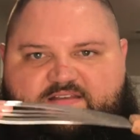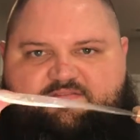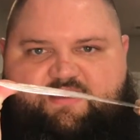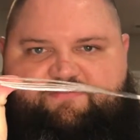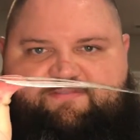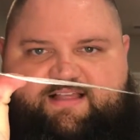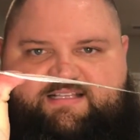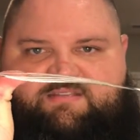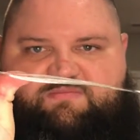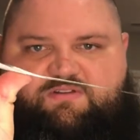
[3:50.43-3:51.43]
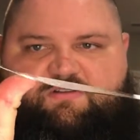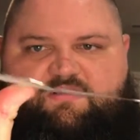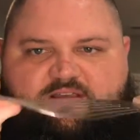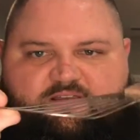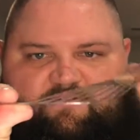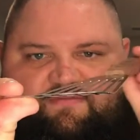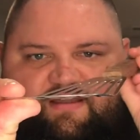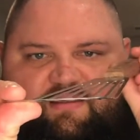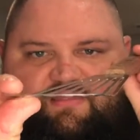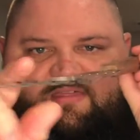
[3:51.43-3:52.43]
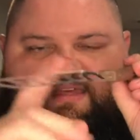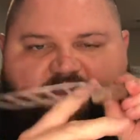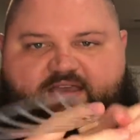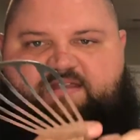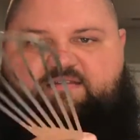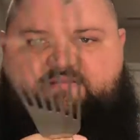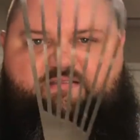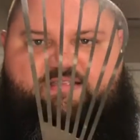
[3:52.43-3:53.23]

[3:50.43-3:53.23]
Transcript: very flexible, very thin.